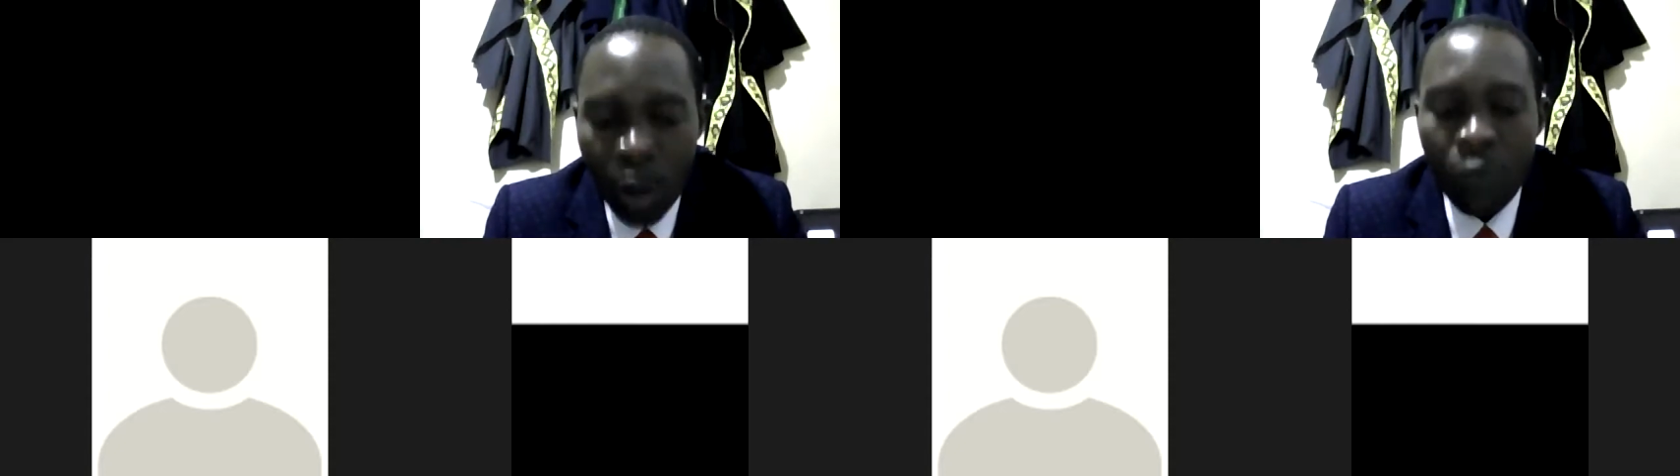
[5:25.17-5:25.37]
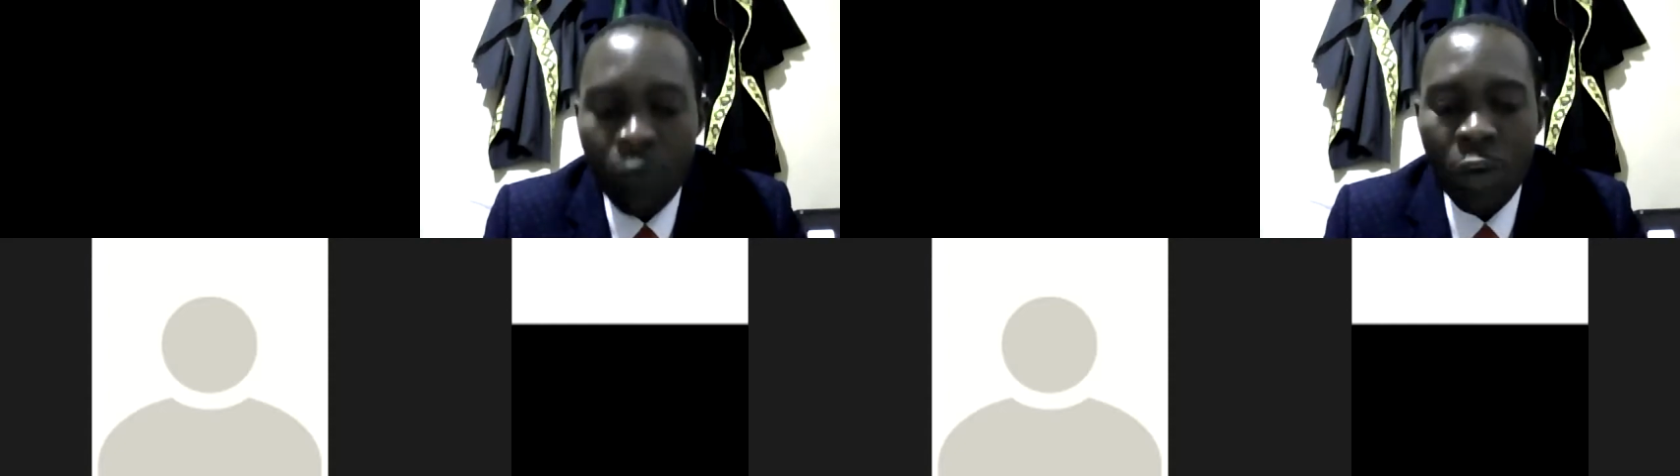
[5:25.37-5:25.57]

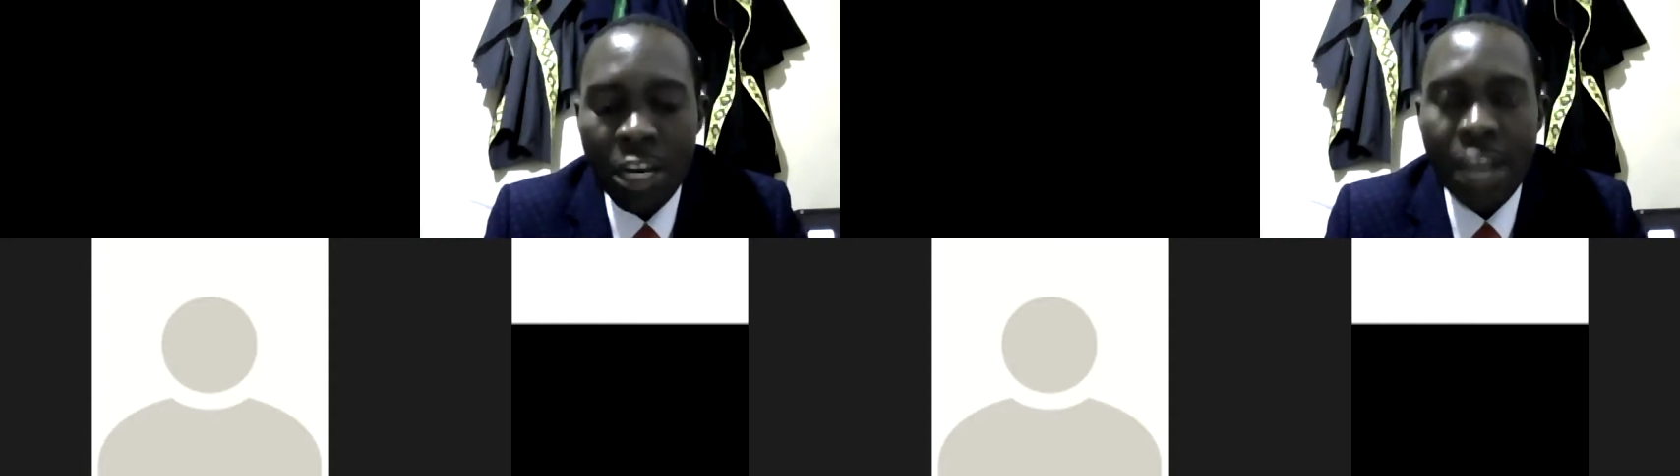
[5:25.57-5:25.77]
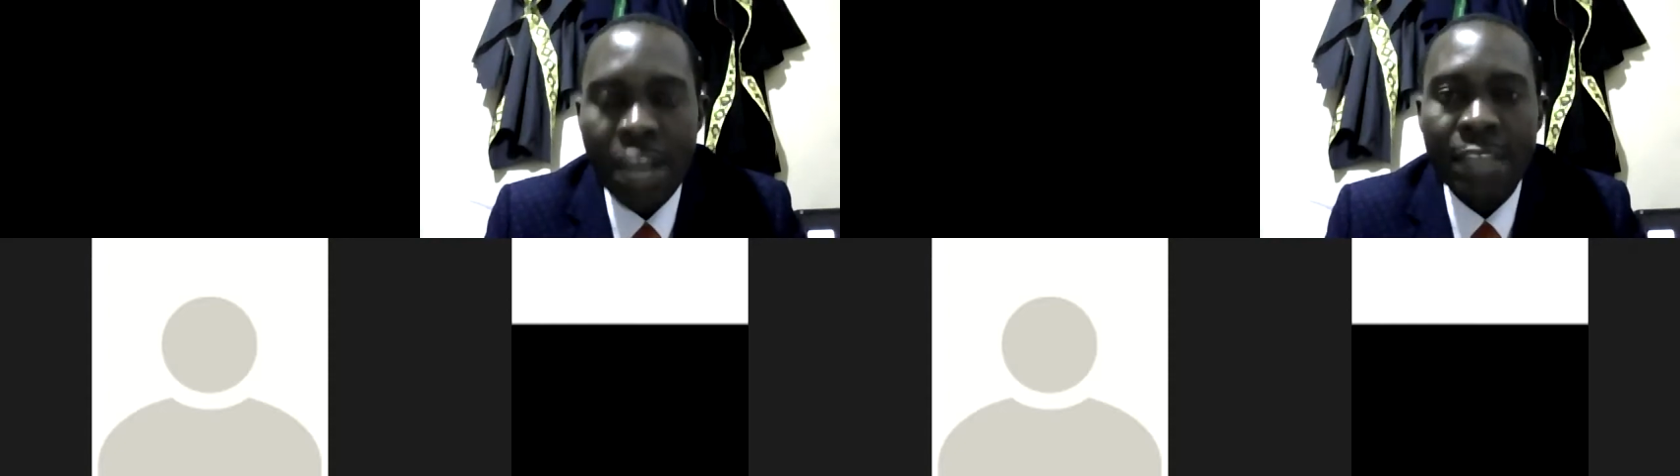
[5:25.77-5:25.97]
avoid
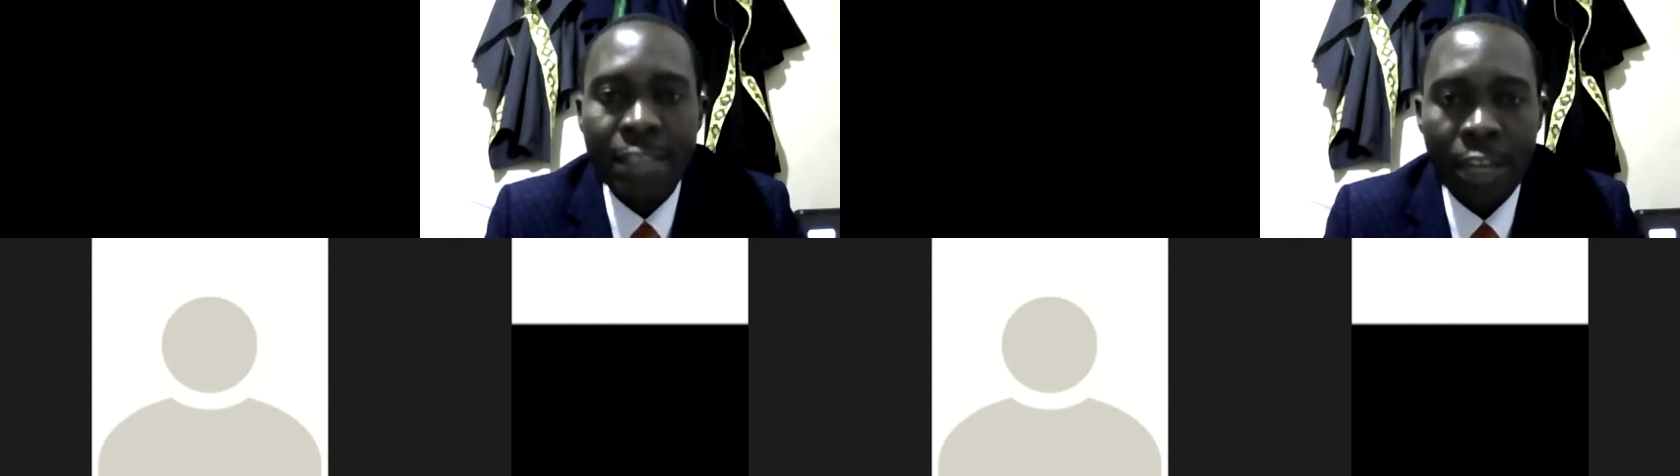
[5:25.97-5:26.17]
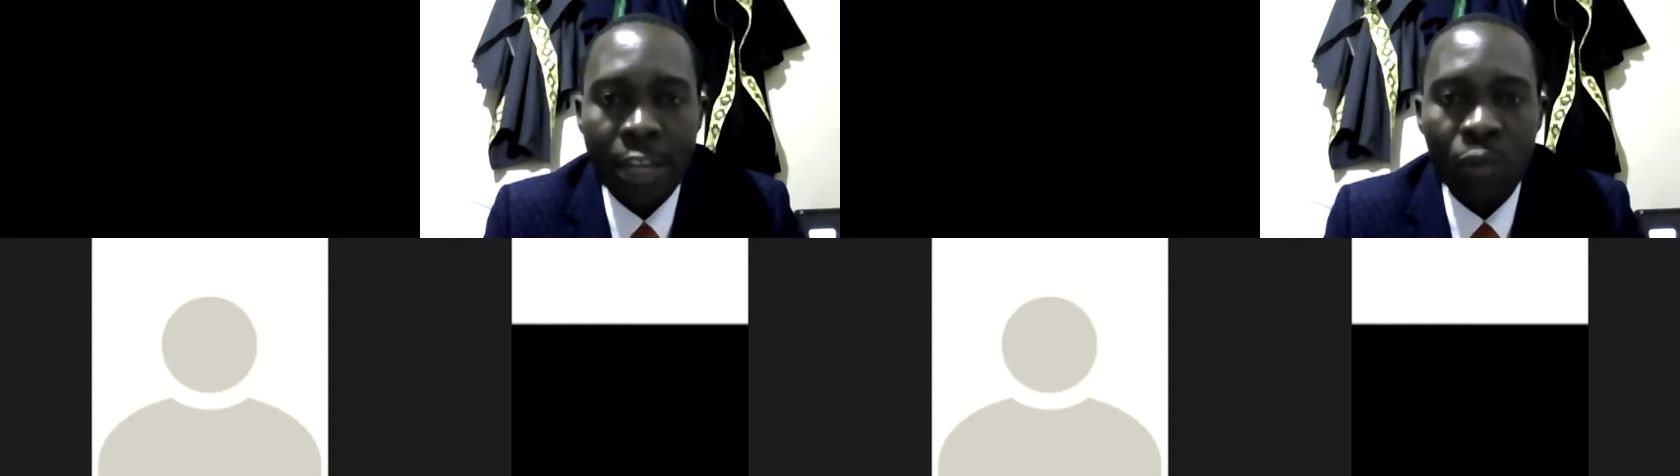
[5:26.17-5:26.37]

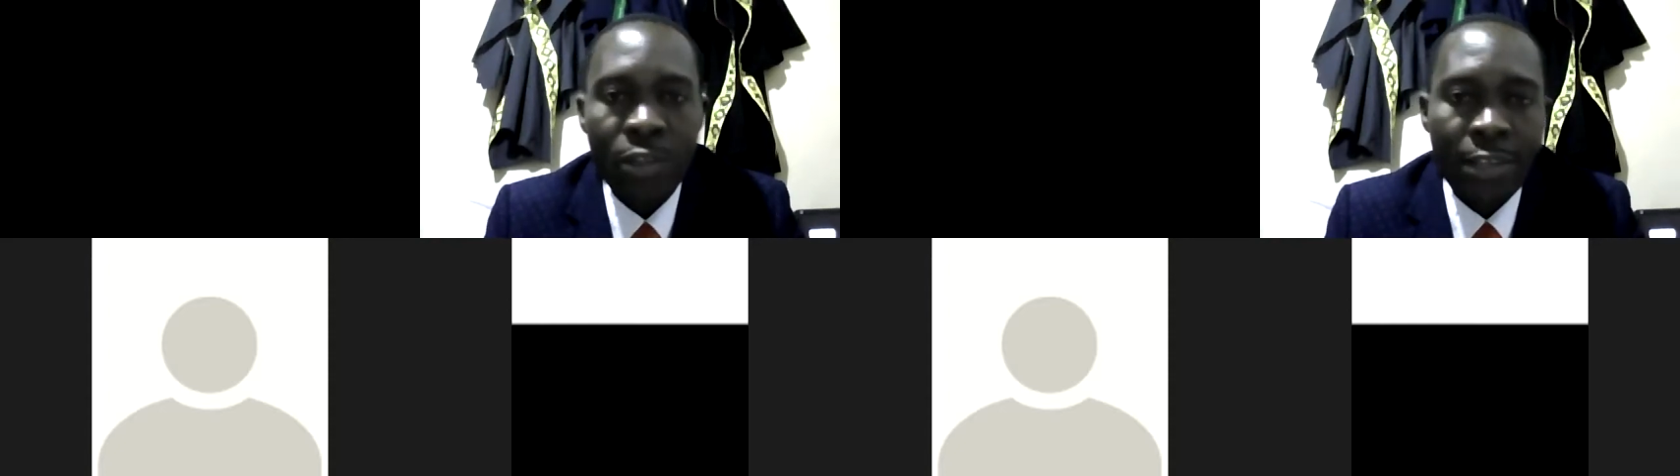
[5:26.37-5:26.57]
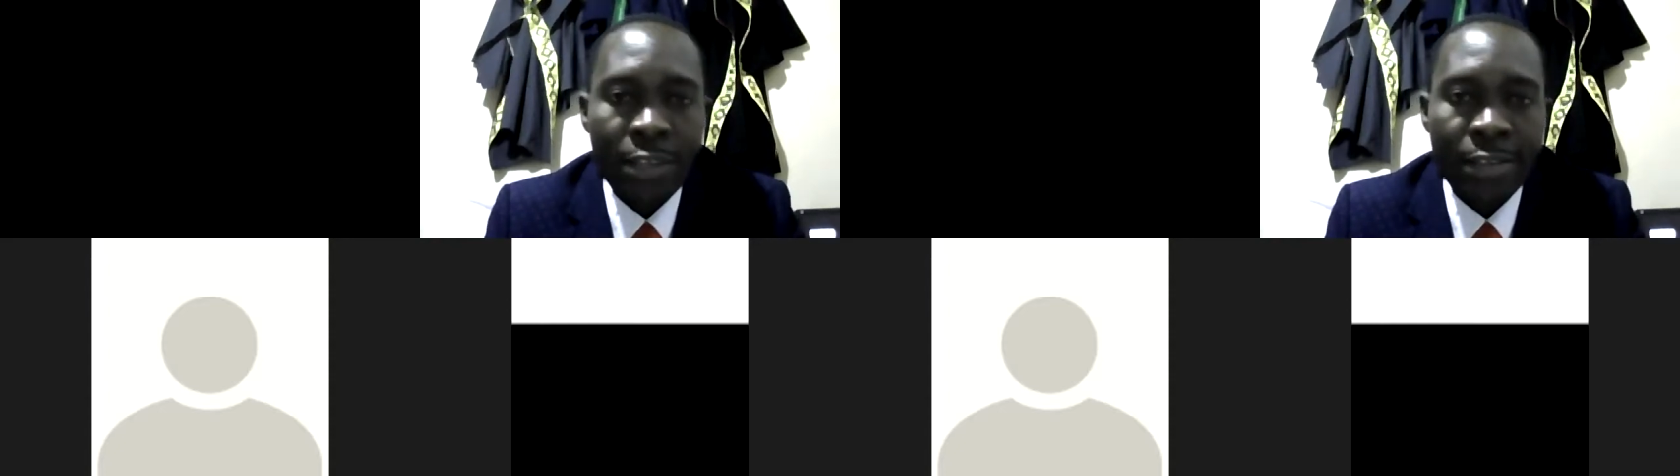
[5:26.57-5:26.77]
unnecessary
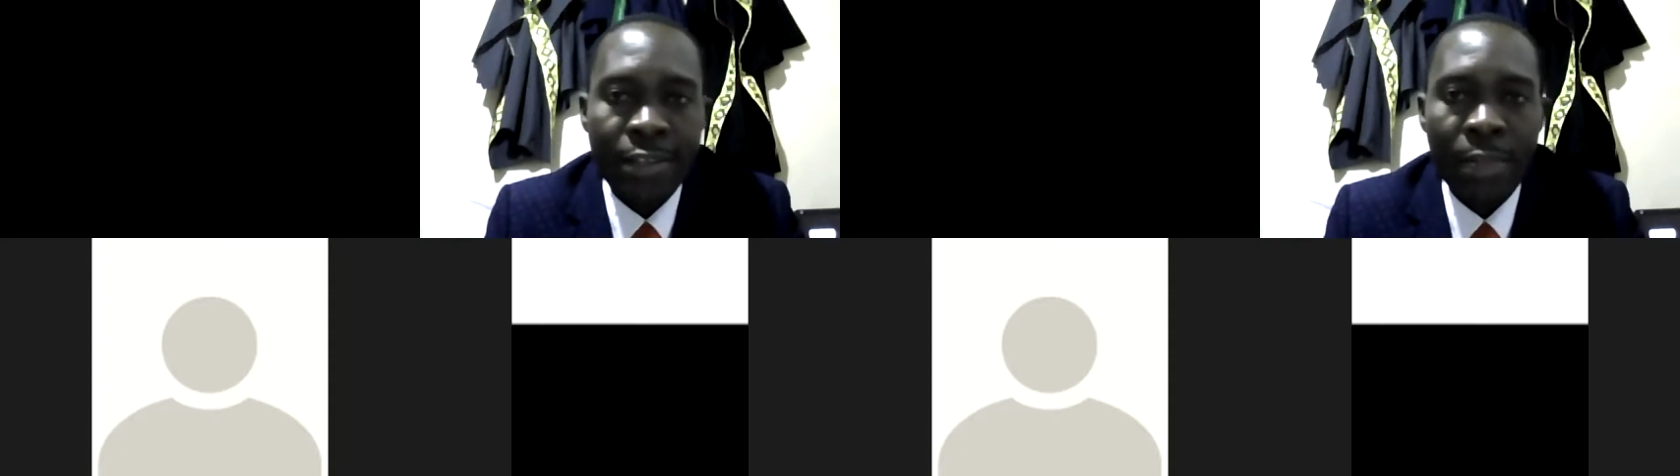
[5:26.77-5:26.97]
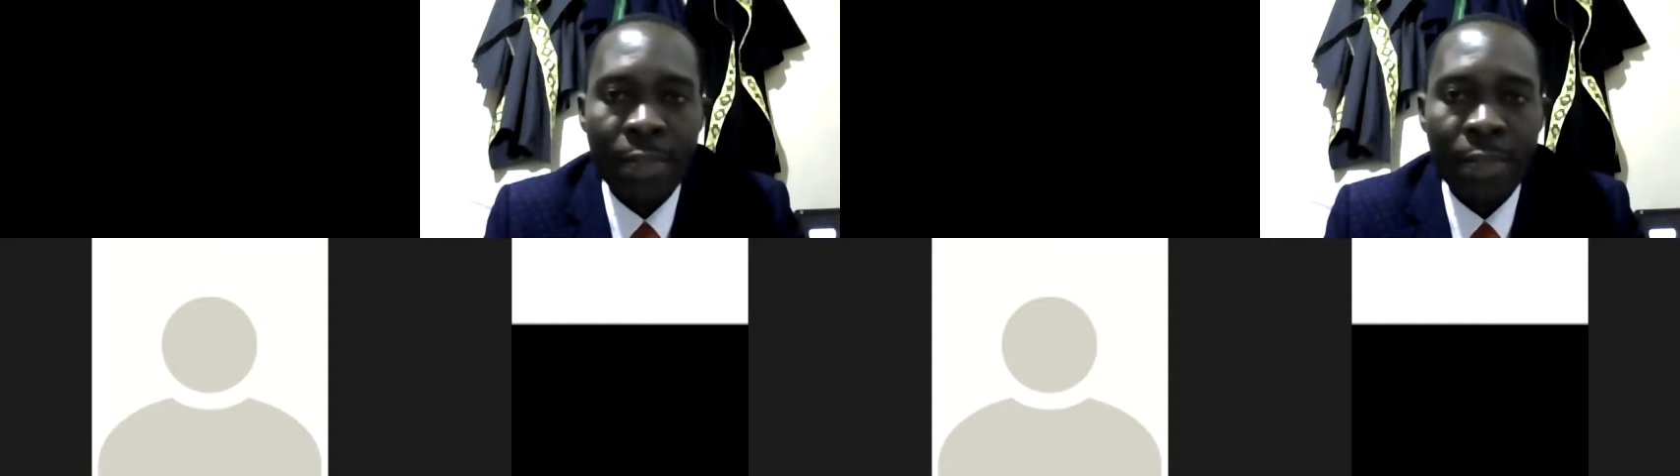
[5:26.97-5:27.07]
questions